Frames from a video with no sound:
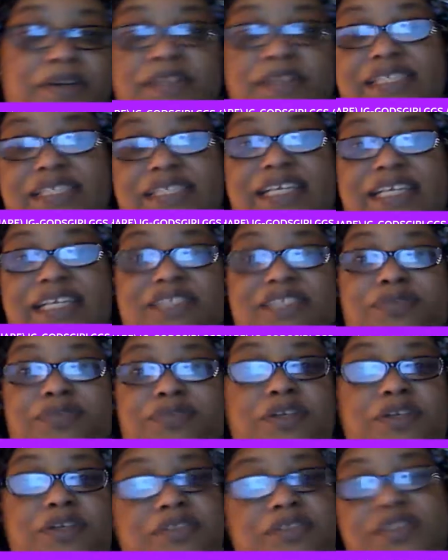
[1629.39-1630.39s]
It's not just
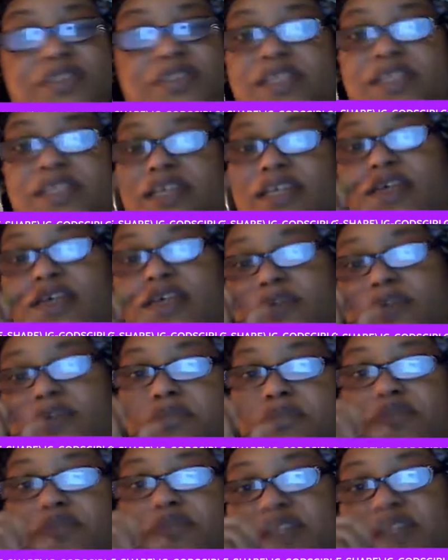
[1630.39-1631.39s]
words
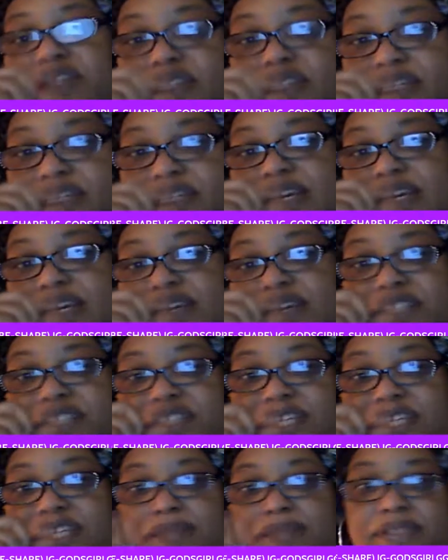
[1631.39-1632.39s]
moving out your
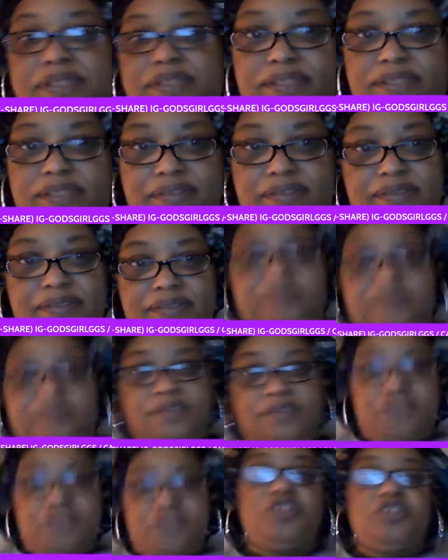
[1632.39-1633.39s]
lips.
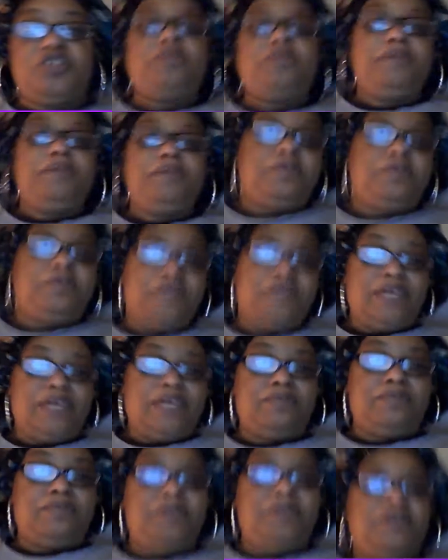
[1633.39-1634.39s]
You show people you love
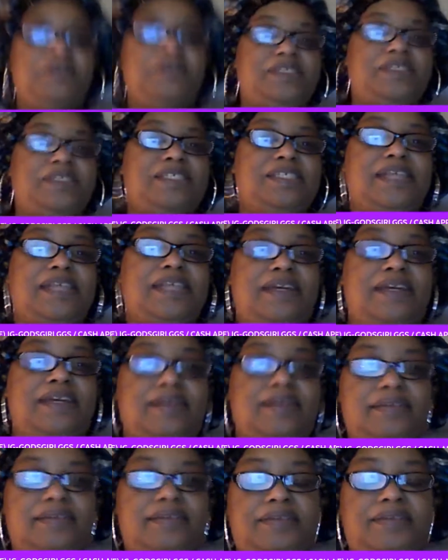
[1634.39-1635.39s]
them. You don't just say it,
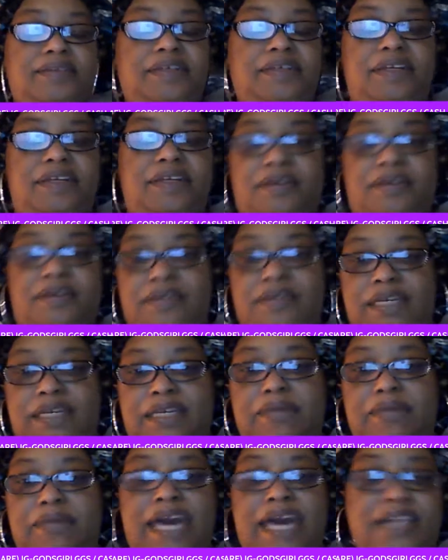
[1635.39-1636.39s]
you know. And I'm
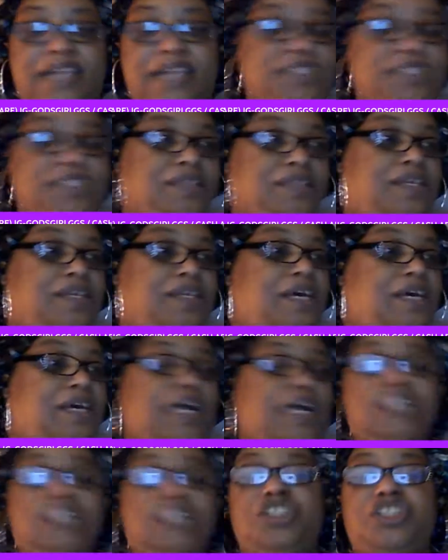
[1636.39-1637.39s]
an action.
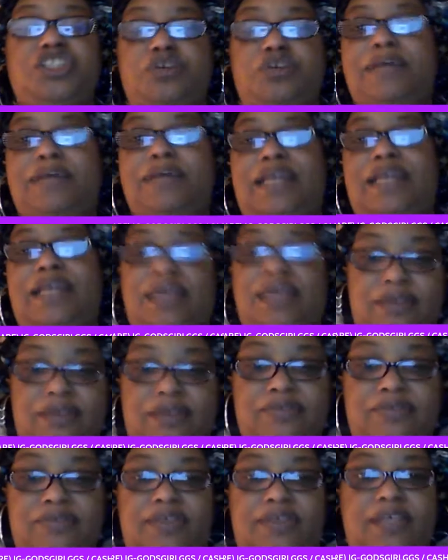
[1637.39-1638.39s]
I show my love.
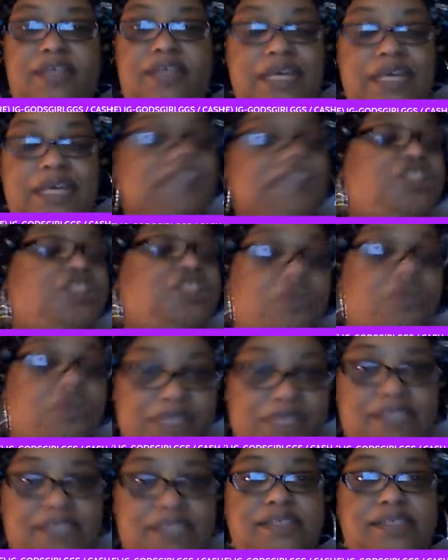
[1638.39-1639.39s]
I show
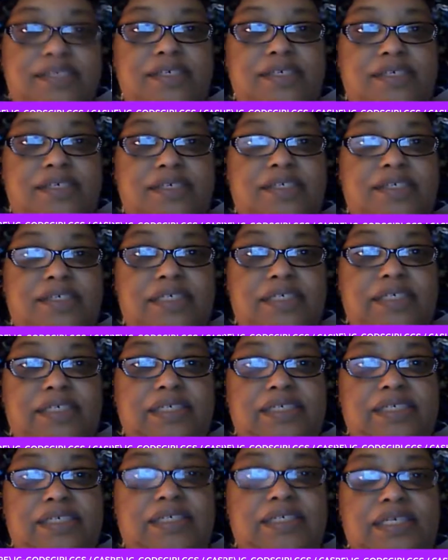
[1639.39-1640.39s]
it.
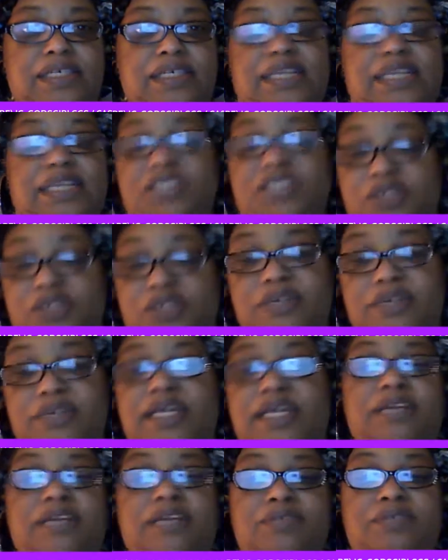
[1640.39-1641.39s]
I show it.
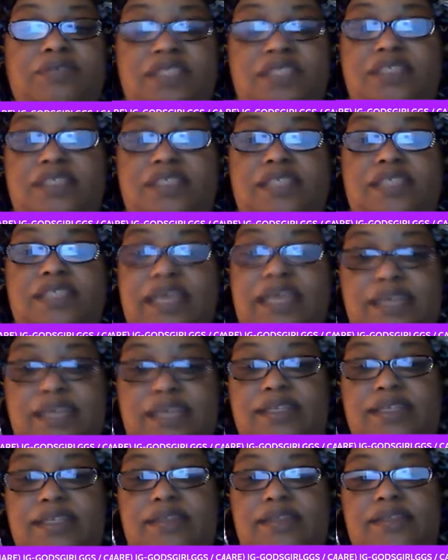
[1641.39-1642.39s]
I don't just say it,
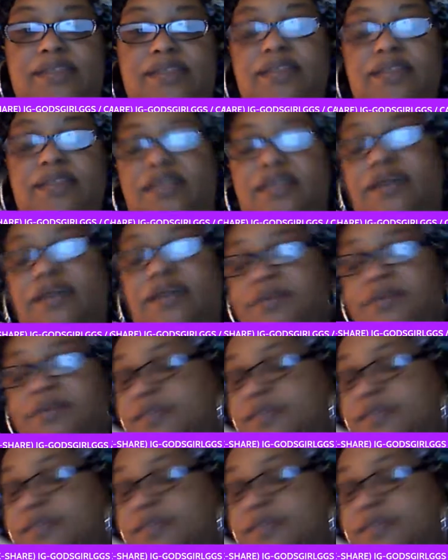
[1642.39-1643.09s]
you know.